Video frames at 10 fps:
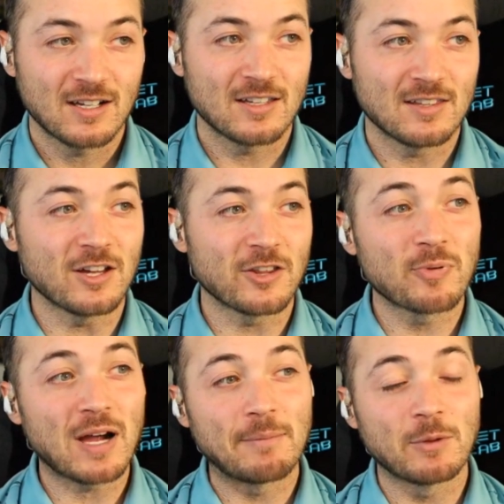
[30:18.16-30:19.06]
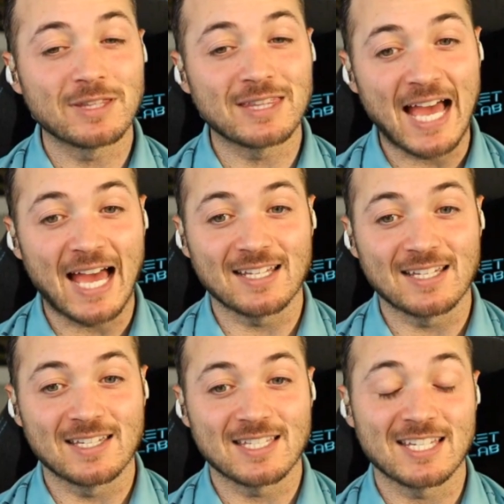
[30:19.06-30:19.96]
The other problem with that
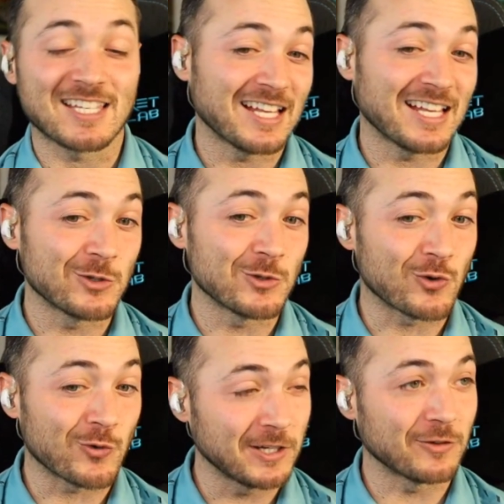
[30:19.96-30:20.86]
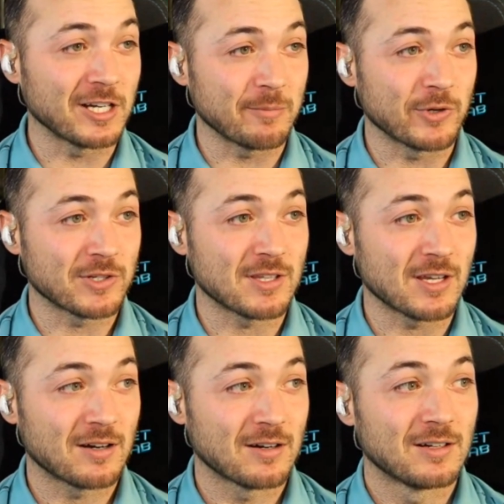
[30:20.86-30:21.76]
is he's not allowed to use green reading books
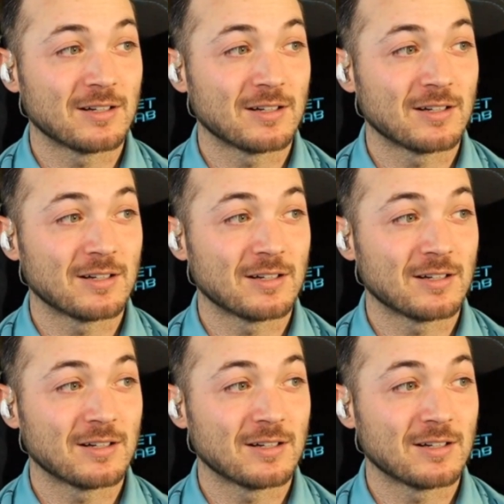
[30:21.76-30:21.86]
there.